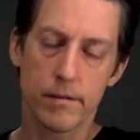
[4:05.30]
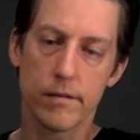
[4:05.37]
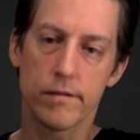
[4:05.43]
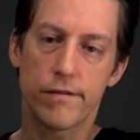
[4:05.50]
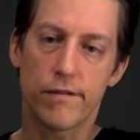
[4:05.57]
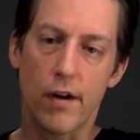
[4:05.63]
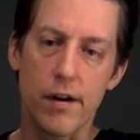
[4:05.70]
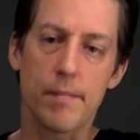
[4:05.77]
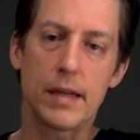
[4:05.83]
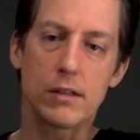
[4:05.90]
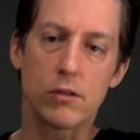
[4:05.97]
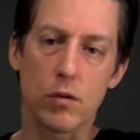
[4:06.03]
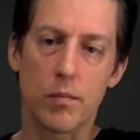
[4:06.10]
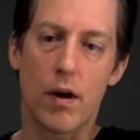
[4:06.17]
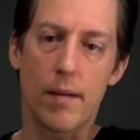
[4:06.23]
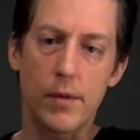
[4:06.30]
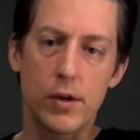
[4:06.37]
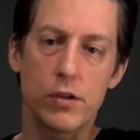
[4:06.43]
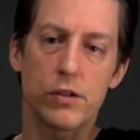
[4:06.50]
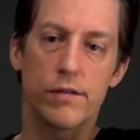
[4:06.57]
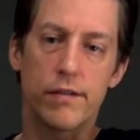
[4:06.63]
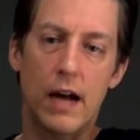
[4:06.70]
fundamental
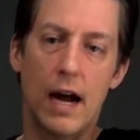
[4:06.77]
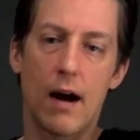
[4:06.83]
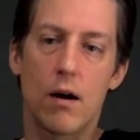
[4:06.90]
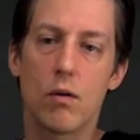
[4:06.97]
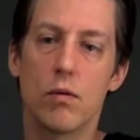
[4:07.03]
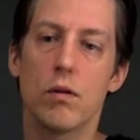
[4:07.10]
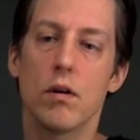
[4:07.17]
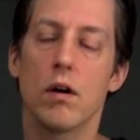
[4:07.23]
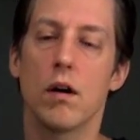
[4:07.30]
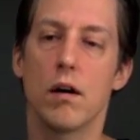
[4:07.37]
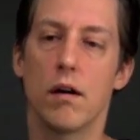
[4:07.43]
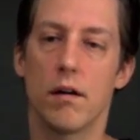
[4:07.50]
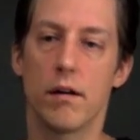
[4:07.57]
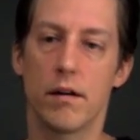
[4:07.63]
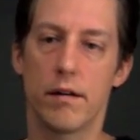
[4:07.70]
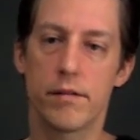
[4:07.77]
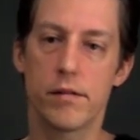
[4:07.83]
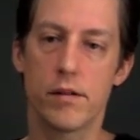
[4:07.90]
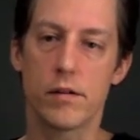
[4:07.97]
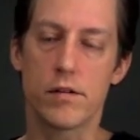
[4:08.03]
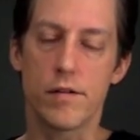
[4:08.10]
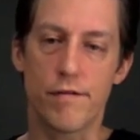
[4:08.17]
parameters of how
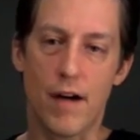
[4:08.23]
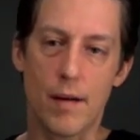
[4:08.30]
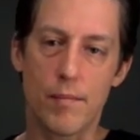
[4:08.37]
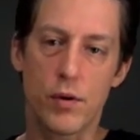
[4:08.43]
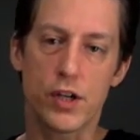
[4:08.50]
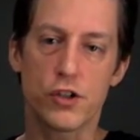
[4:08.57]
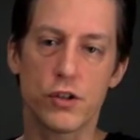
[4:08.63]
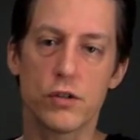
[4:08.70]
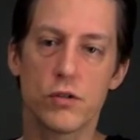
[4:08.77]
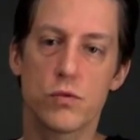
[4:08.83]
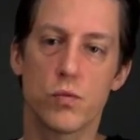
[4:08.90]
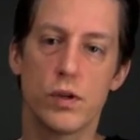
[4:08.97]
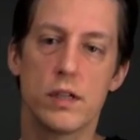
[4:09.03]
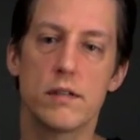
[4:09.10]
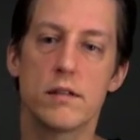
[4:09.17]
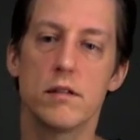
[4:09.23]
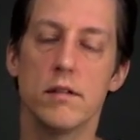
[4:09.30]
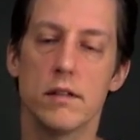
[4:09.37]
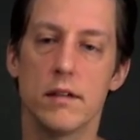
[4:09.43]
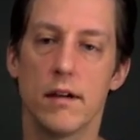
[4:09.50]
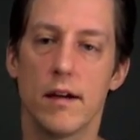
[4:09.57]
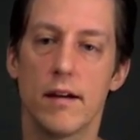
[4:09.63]
the vibrations would
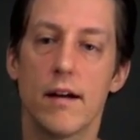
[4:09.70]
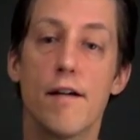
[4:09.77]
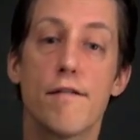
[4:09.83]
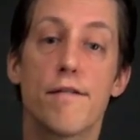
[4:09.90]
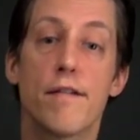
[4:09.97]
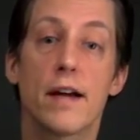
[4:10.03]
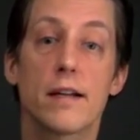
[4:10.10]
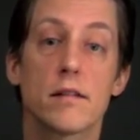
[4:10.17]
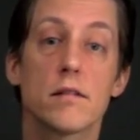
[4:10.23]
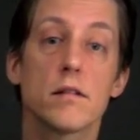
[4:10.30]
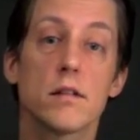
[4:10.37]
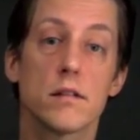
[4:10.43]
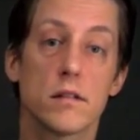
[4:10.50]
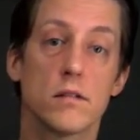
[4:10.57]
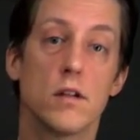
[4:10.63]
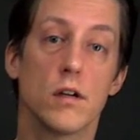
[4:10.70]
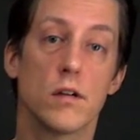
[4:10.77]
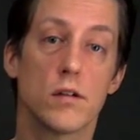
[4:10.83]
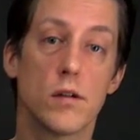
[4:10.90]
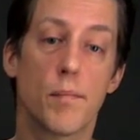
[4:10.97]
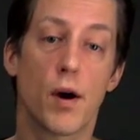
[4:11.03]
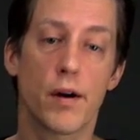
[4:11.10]
affect
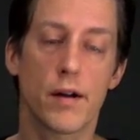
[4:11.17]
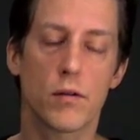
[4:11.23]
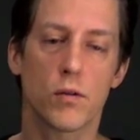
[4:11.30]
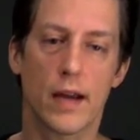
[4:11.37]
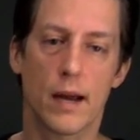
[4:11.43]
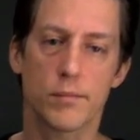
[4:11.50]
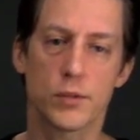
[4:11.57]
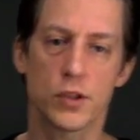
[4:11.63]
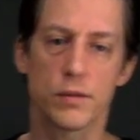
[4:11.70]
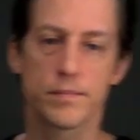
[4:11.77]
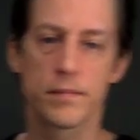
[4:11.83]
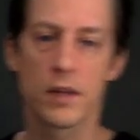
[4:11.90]
the particle capture.